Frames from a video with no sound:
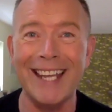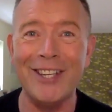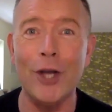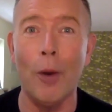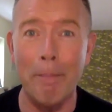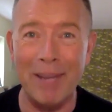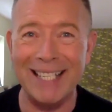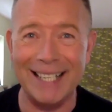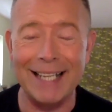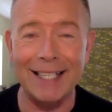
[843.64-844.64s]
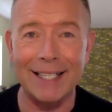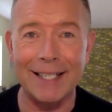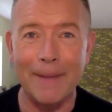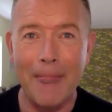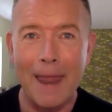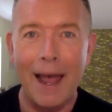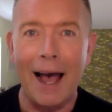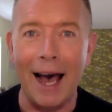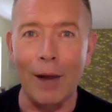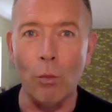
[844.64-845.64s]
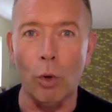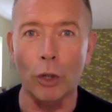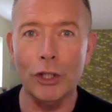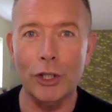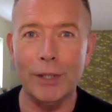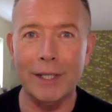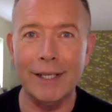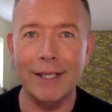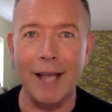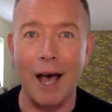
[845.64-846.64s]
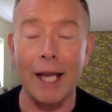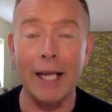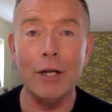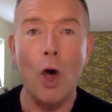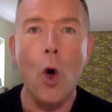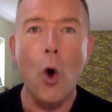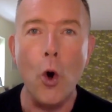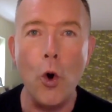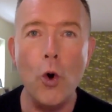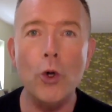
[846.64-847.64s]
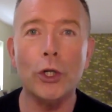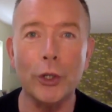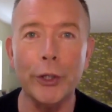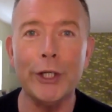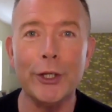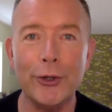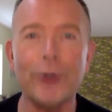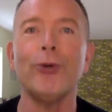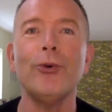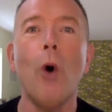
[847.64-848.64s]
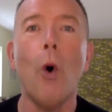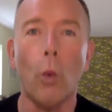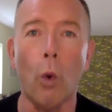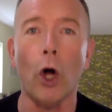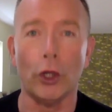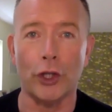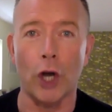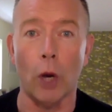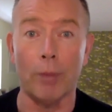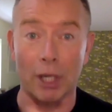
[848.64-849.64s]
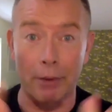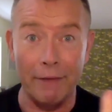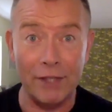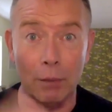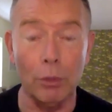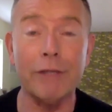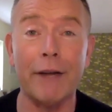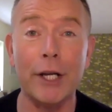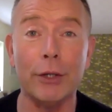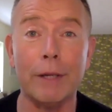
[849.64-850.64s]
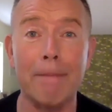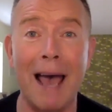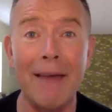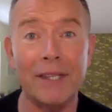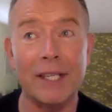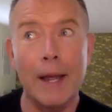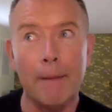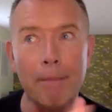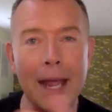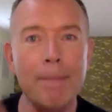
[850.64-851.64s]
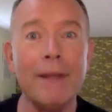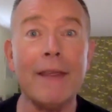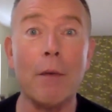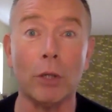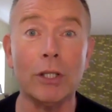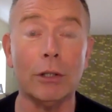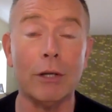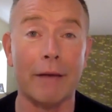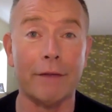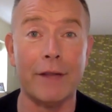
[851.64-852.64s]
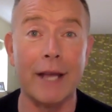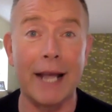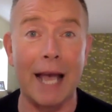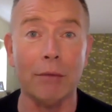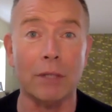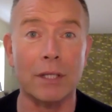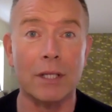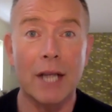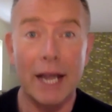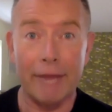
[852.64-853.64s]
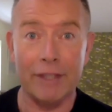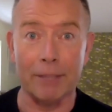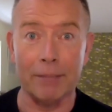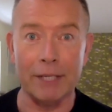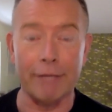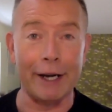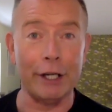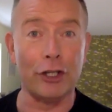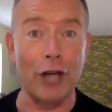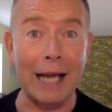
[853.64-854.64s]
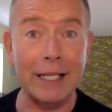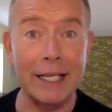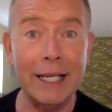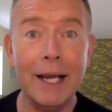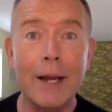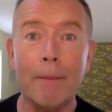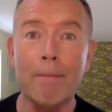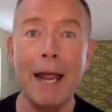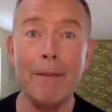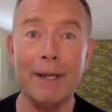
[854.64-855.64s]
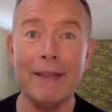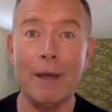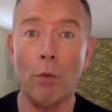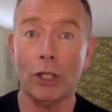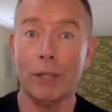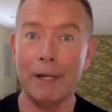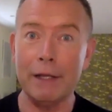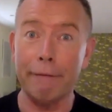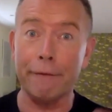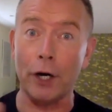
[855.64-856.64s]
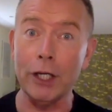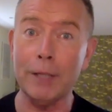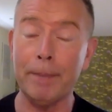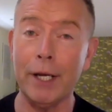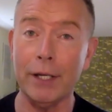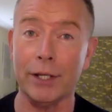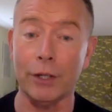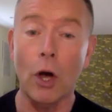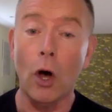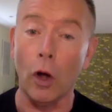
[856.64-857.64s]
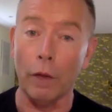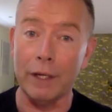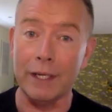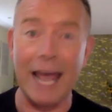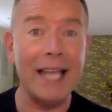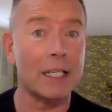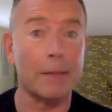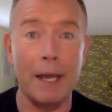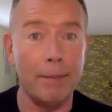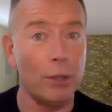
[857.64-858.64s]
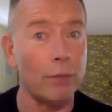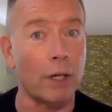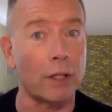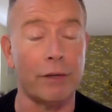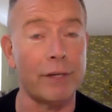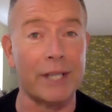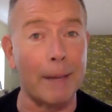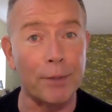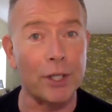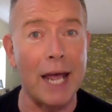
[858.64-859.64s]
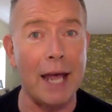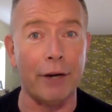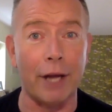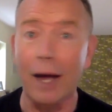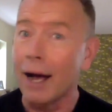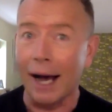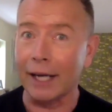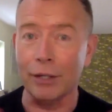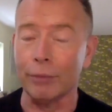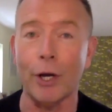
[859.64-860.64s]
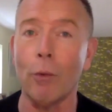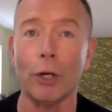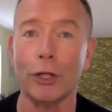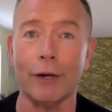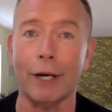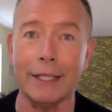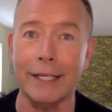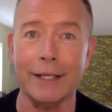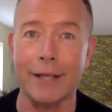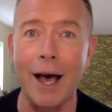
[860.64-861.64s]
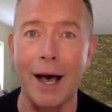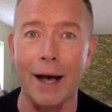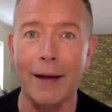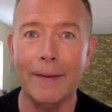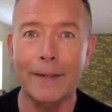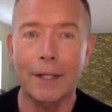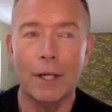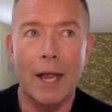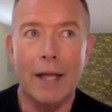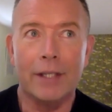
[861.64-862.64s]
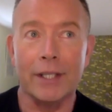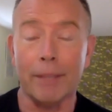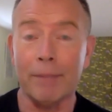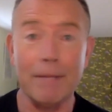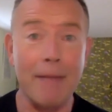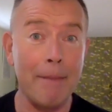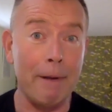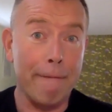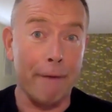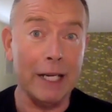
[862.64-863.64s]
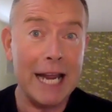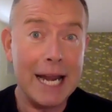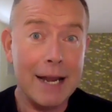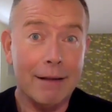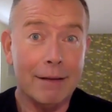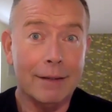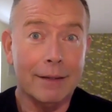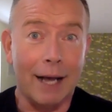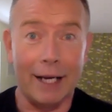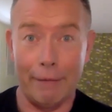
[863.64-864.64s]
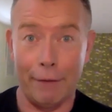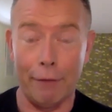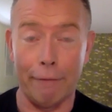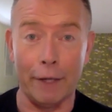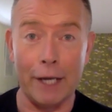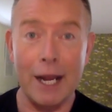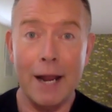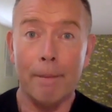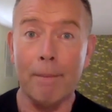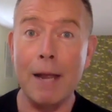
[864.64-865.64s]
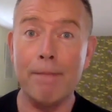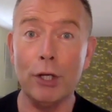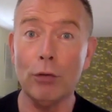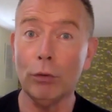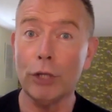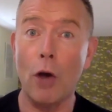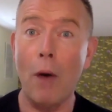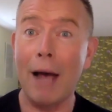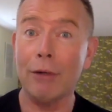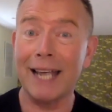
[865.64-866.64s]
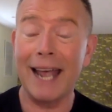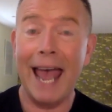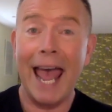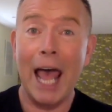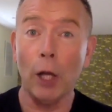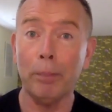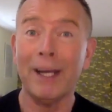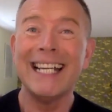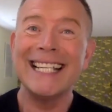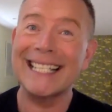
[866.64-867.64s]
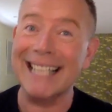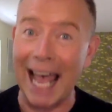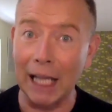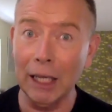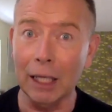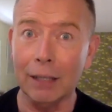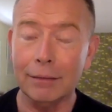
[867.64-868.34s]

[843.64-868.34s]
your business, I want you to decide who's going to do what job. So if someone's very good at maths, maybe they want to look after the accounts. If somebody's very chatty, maybe they want to be the front person on the desk. Maybe you've got a reception area. I don't know what your ideas are. Somebody may be funny. And if you're funny, maybe you'll know how to help sell